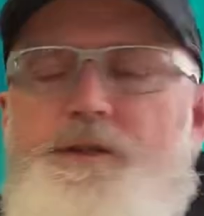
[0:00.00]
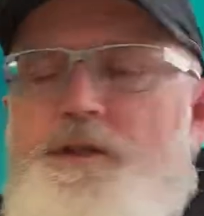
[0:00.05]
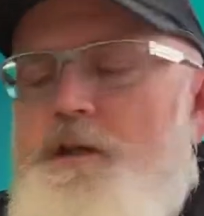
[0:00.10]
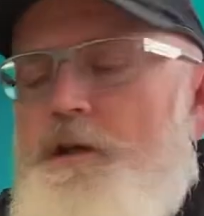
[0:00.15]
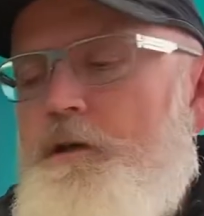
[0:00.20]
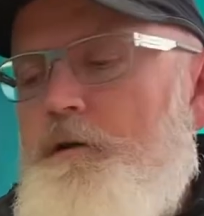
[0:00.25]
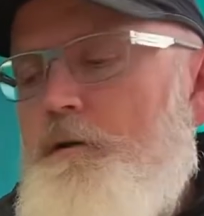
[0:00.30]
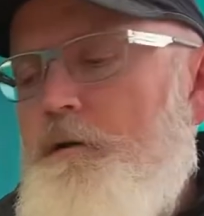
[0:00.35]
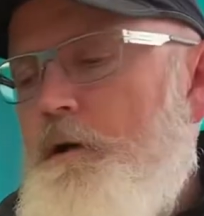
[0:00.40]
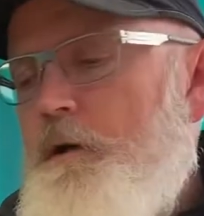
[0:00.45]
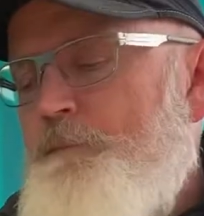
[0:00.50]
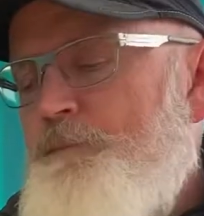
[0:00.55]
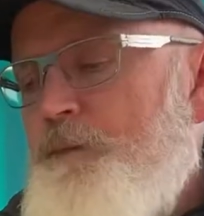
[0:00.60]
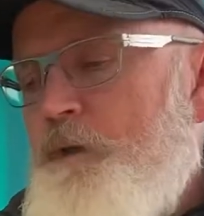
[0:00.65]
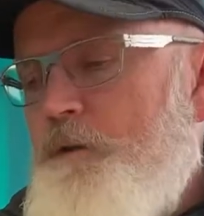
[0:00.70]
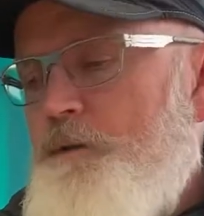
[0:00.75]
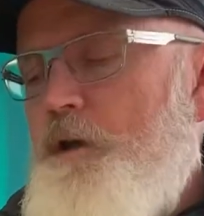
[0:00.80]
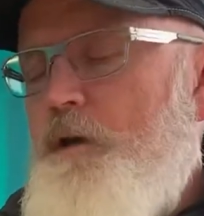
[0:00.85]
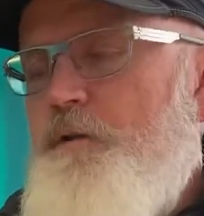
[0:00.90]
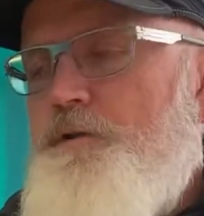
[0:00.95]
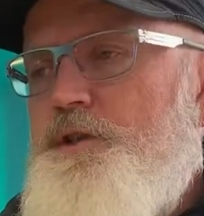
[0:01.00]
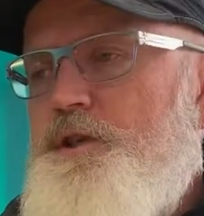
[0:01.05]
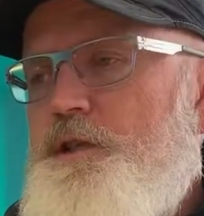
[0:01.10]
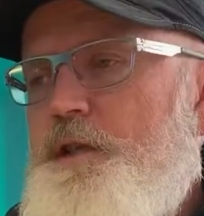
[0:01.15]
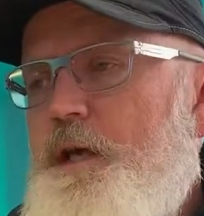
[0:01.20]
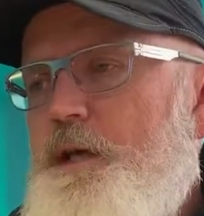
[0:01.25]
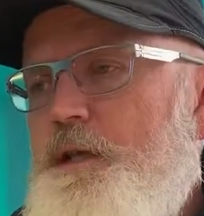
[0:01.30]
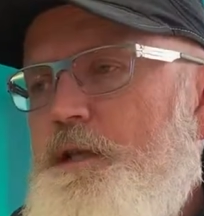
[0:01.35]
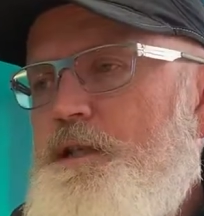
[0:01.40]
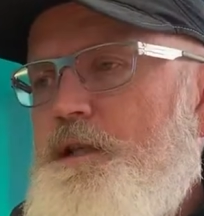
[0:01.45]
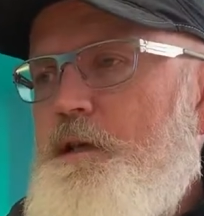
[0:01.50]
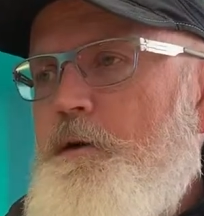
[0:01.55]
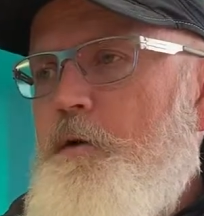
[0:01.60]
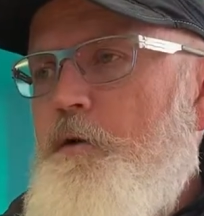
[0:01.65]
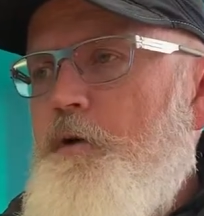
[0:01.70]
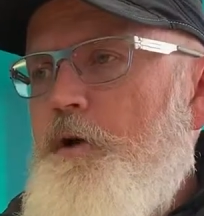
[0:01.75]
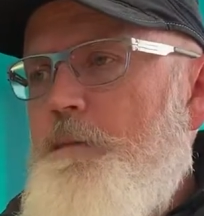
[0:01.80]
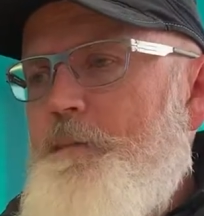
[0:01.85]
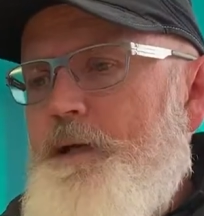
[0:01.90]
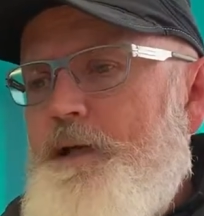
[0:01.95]
So those studies had
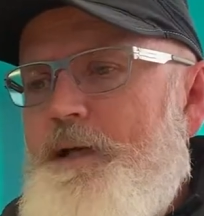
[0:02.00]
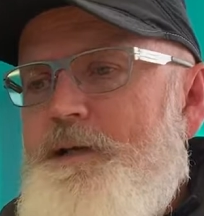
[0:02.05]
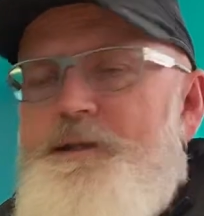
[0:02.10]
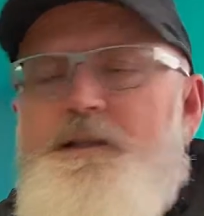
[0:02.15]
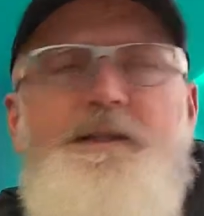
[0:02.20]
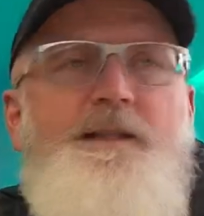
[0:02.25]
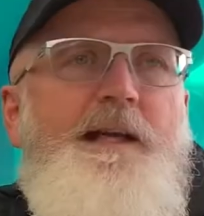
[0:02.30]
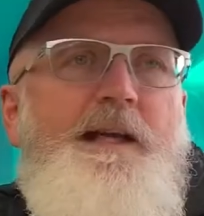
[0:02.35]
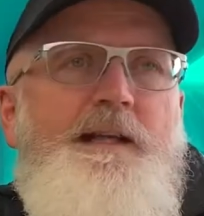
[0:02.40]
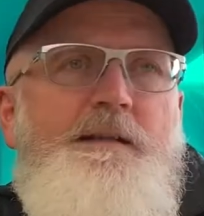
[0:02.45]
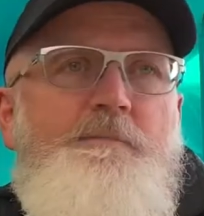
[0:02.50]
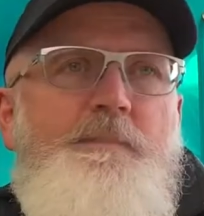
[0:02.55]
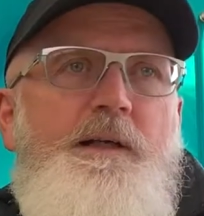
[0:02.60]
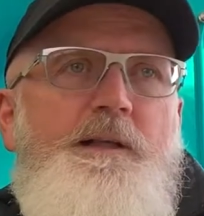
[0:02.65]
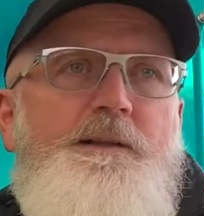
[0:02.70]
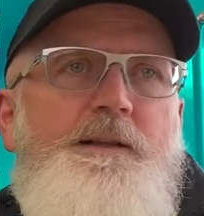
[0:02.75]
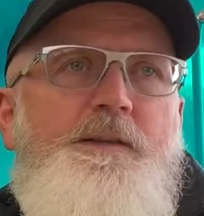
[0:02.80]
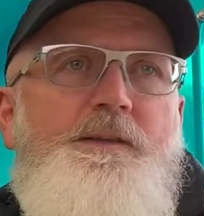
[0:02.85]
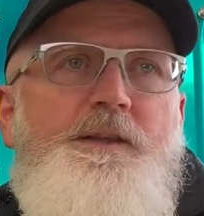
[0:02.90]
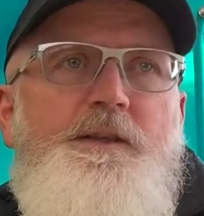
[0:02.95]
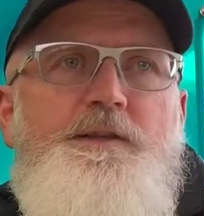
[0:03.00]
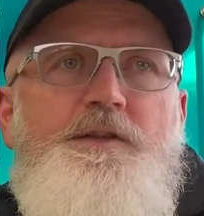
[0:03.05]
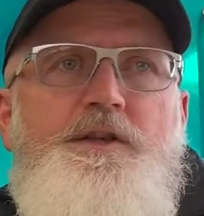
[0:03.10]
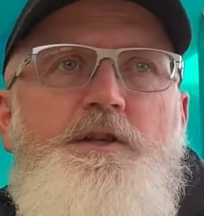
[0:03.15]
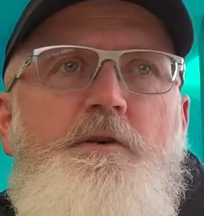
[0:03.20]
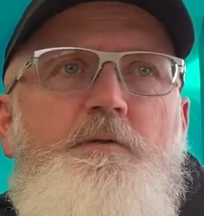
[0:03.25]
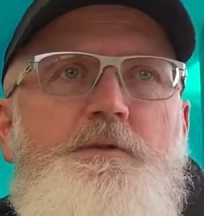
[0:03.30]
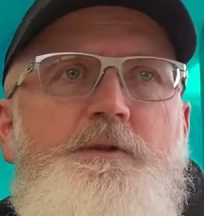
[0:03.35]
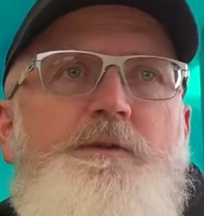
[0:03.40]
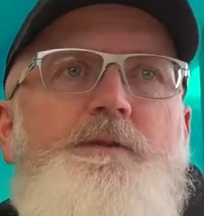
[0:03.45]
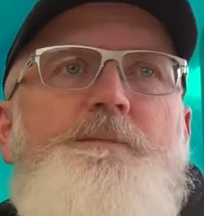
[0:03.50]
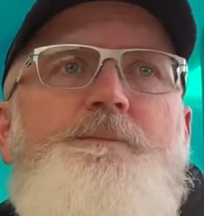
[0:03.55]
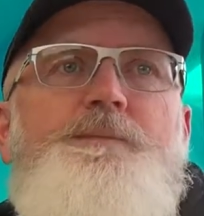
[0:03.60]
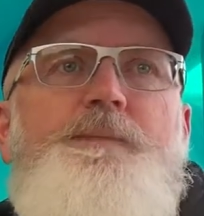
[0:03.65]
already been undertaken by another consultant.